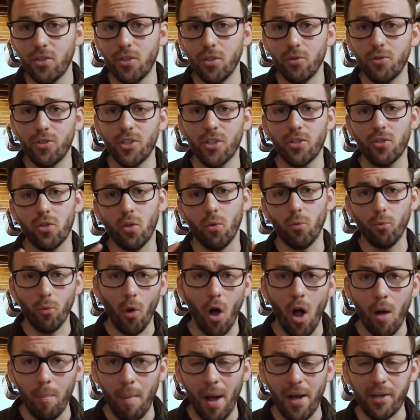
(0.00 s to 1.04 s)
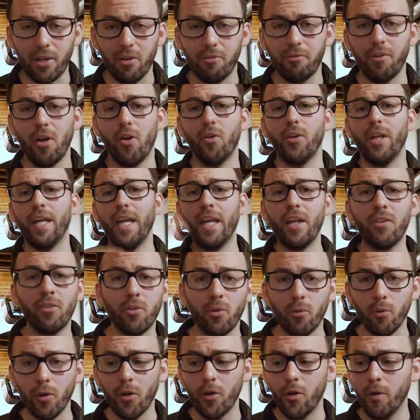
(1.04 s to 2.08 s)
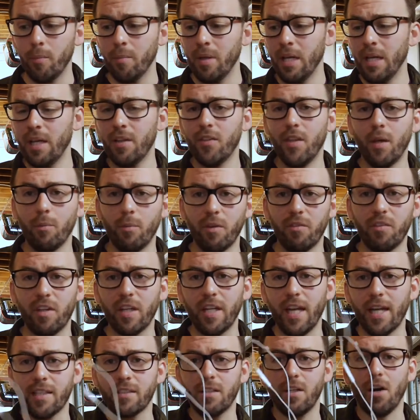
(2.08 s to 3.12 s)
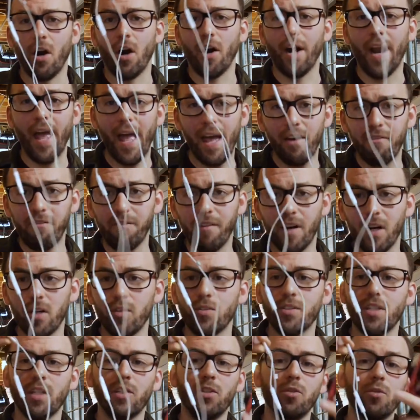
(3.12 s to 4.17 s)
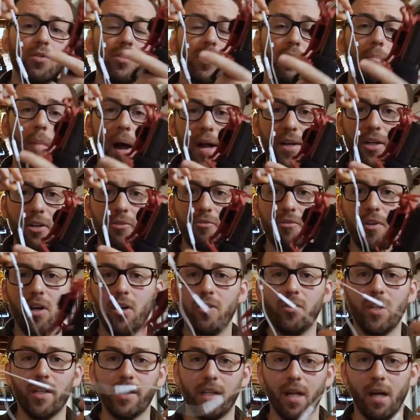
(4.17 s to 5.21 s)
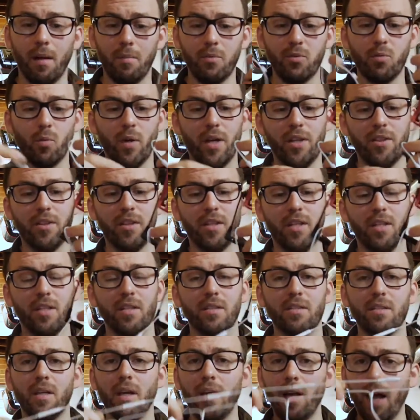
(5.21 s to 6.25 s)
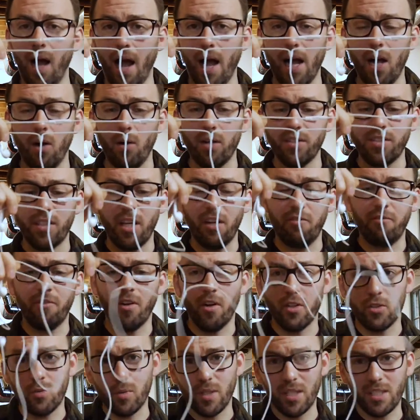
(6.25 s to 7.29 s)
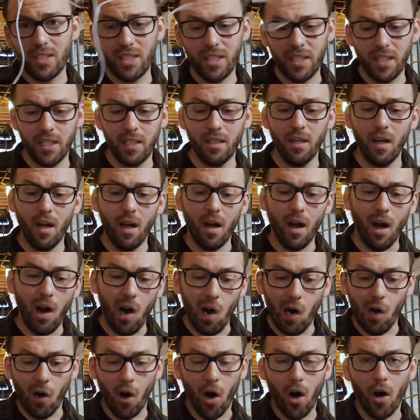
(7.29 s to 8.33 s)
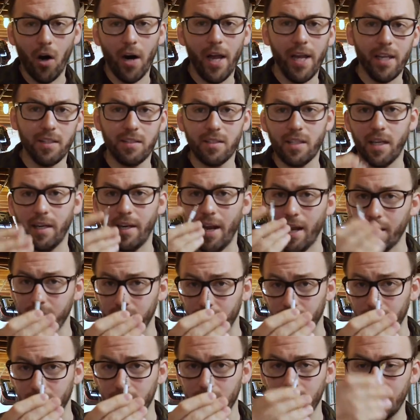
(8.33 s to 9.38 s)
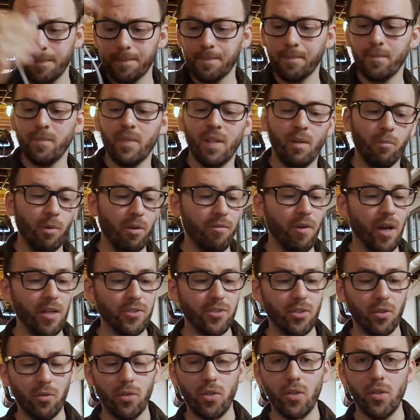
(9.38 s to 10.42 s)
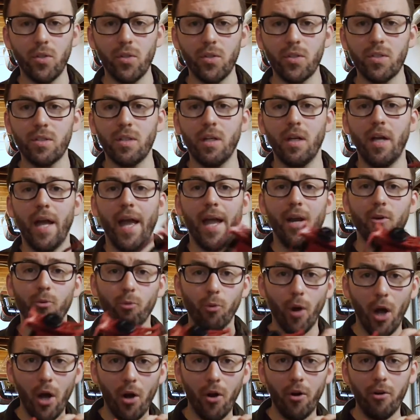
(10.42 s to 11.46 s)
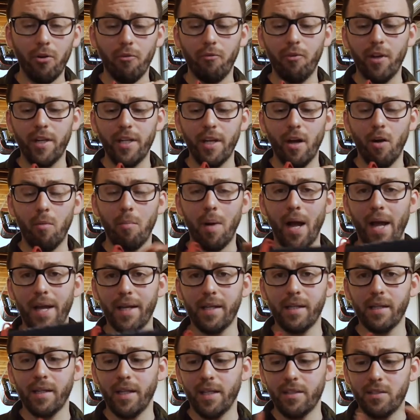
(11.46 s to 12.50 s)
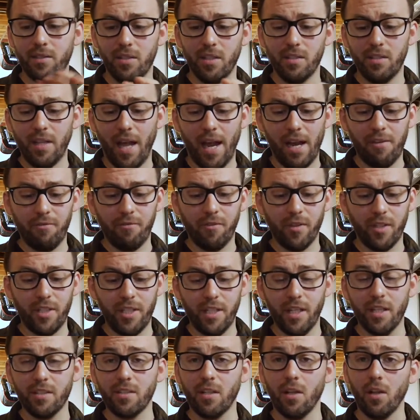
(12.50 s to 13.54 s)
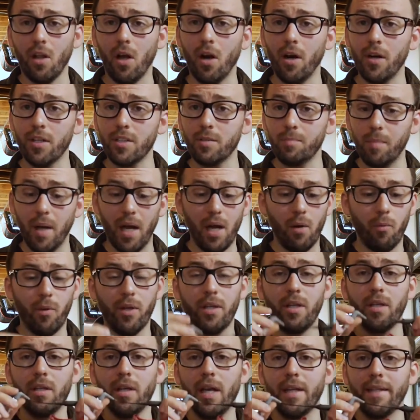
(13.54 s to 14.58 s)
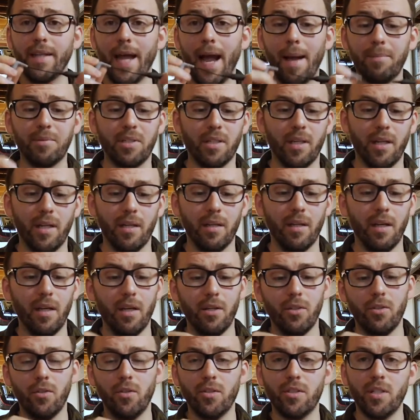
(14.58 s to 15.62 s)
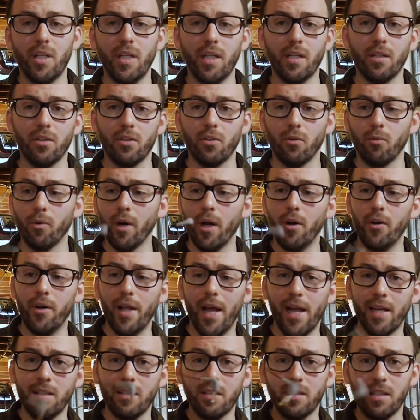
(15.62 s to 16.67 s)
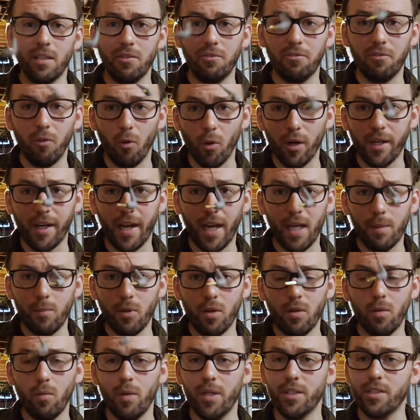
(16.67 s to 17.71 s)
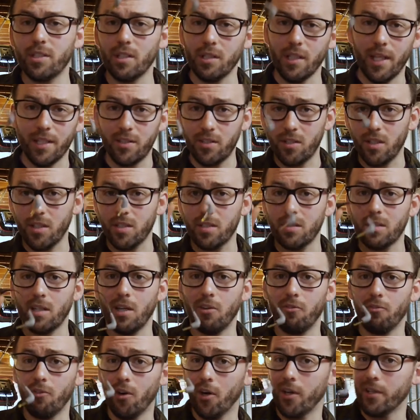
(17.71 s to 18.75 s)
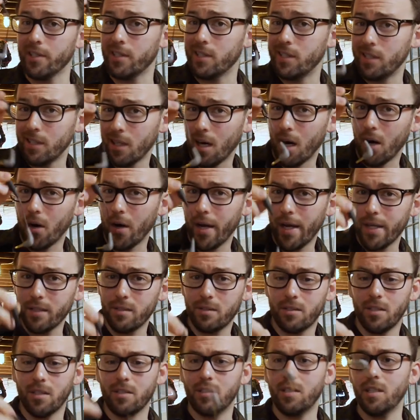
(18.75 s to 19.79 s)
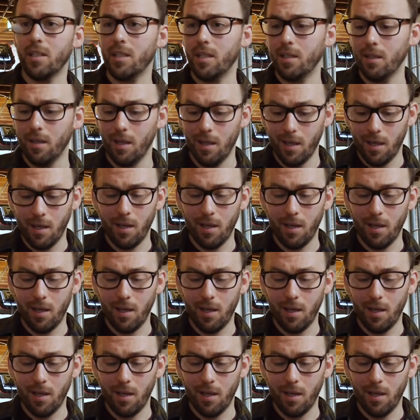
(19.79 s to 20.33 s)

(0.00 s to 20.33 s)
to just the raw microphone in the room, then we've connected our headphones and used the microphone that comes with these iOS headphones with a TRRS connector. We've also used a Røde VideoMic. It's designed for DSLRs, but we adapted it using the Røde SC4 cable, which lets us convert TRS to